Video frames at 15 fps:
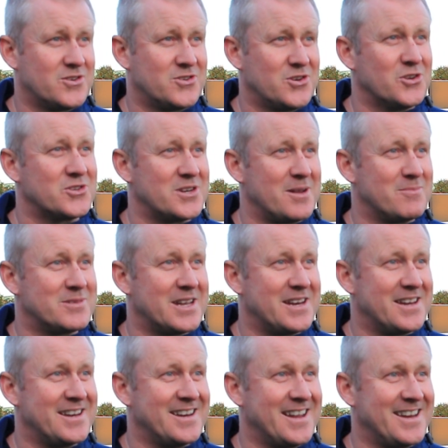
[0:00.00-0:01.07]
just nipped
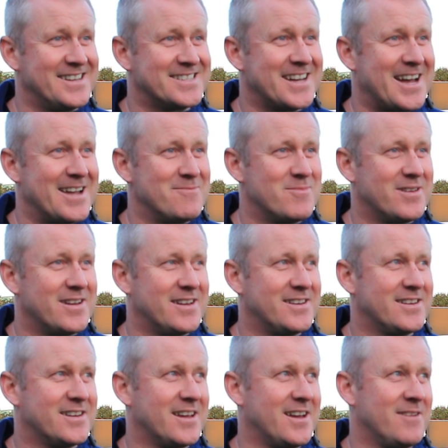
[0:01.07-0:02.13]
in time,
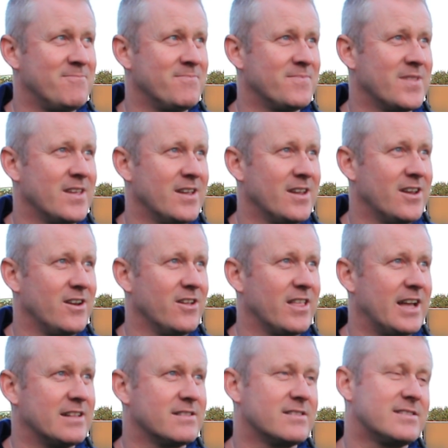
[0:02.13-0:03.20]
and
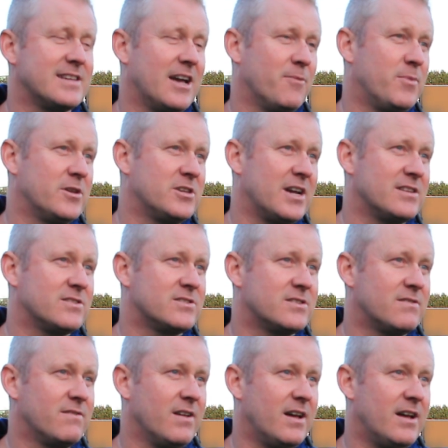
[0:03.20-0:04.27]
that set up a chance
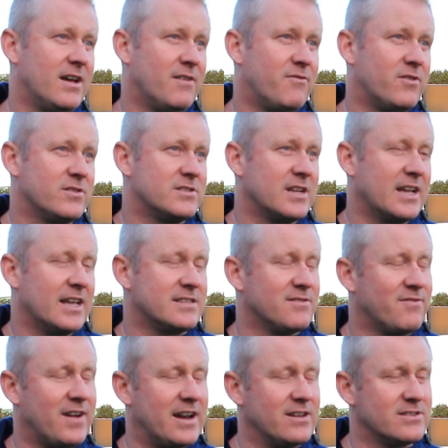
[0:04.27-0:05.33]
for us to get
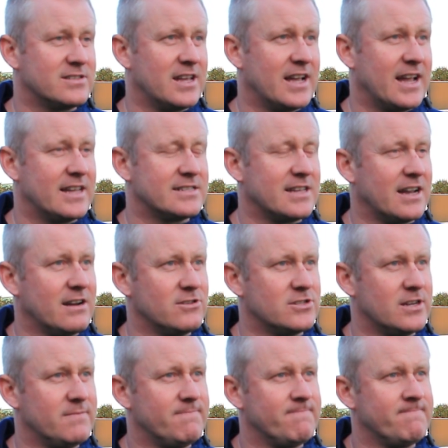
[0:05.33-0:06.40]
to finals day against Lancashire.